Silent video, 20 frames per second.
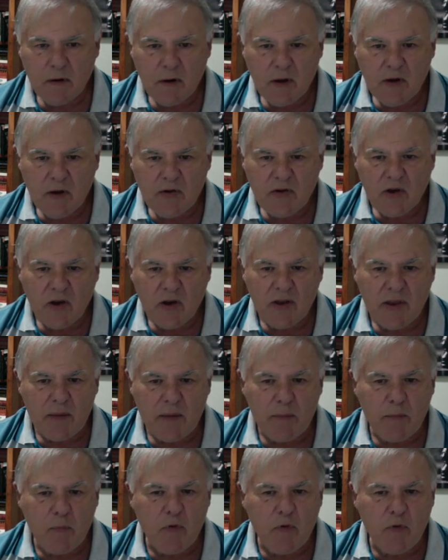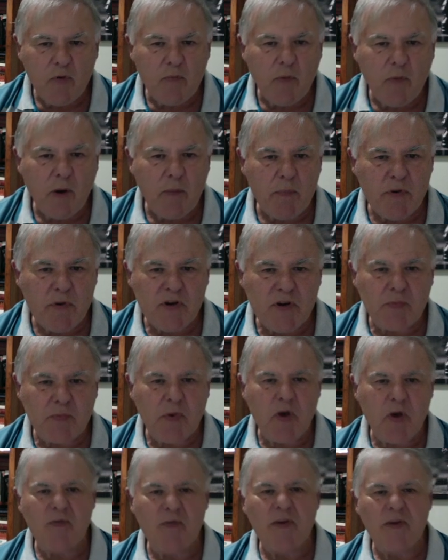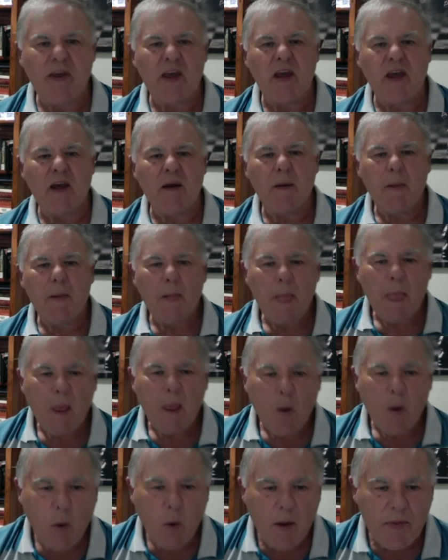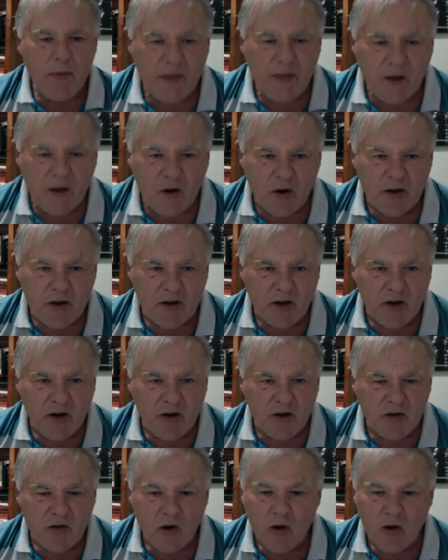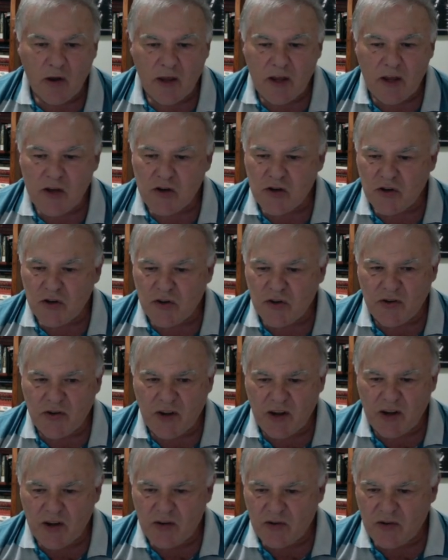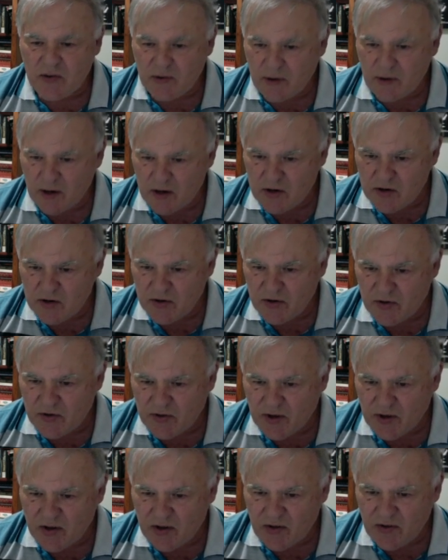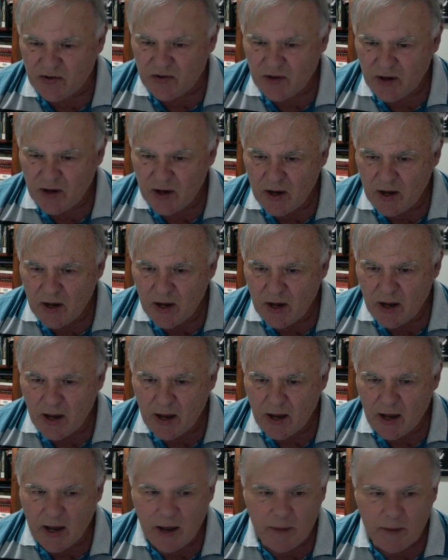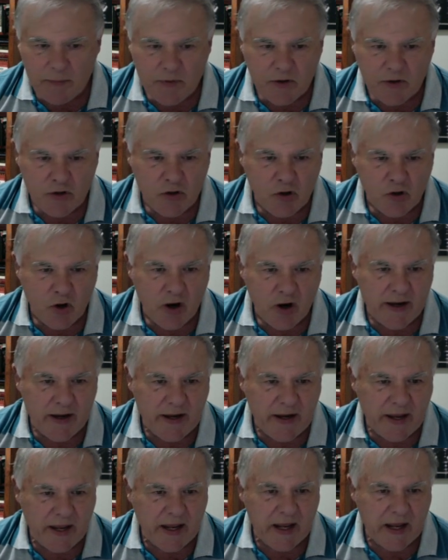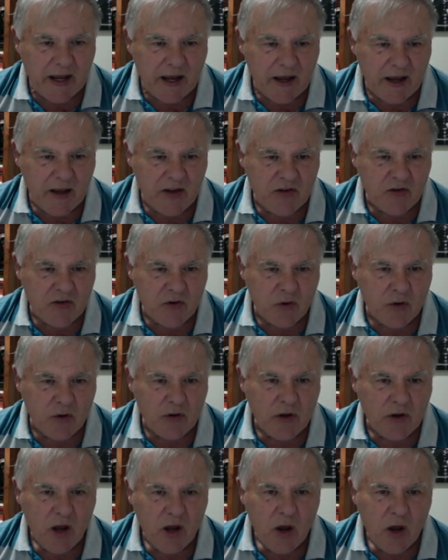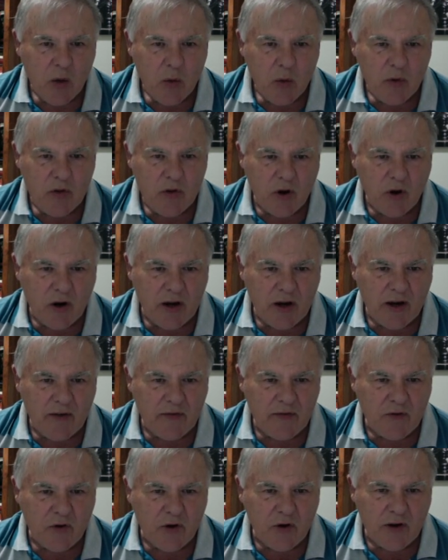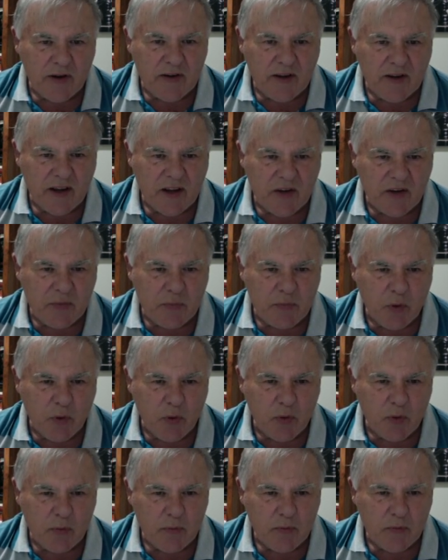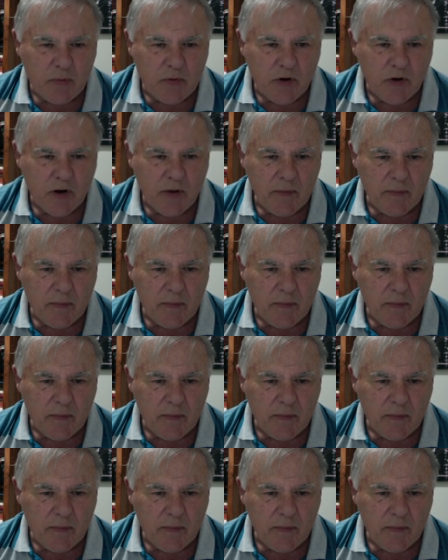So I then moved my bishop over here. One thing I noticed, engine says the knight here is good with the idea of knight takes pawn, right?